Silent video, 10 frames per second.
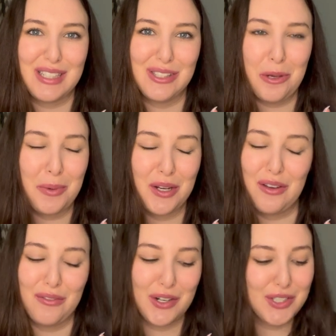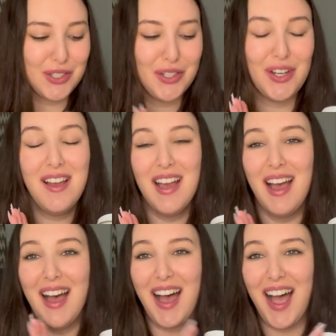it super universal.
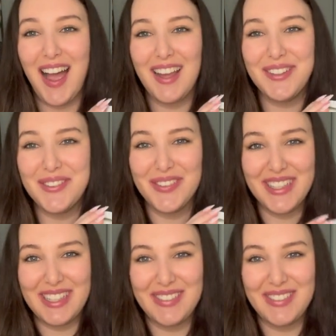I really,